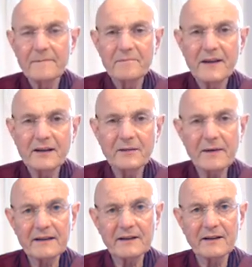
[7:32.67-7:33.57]
and you might
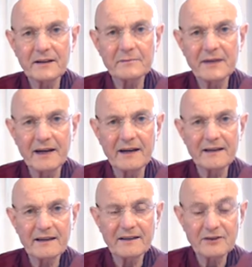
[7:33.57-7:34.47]
have got up there
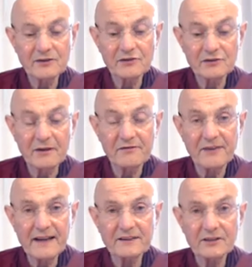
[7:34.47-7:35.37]
and you're just too
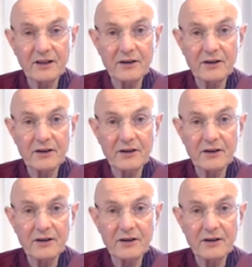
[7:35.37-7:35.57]
afraid to go.